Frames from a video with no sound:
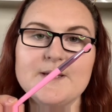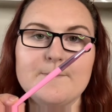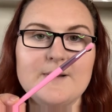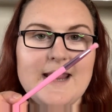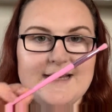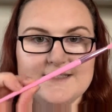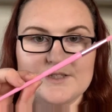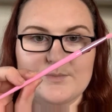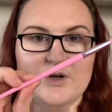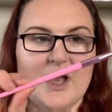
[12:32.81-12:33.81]
Blender
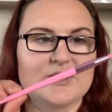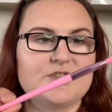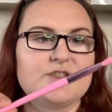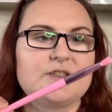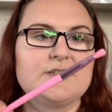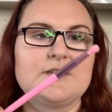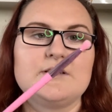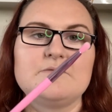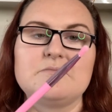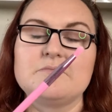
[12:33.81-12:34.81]
brush.
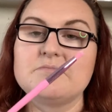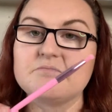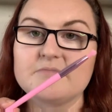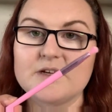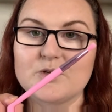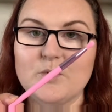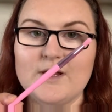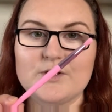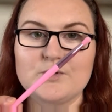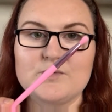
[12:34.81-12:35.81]
Quite a
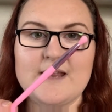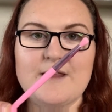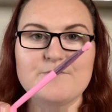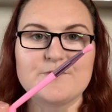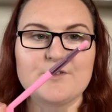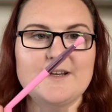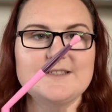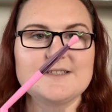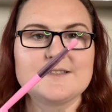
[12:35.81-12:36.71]
cool name for it.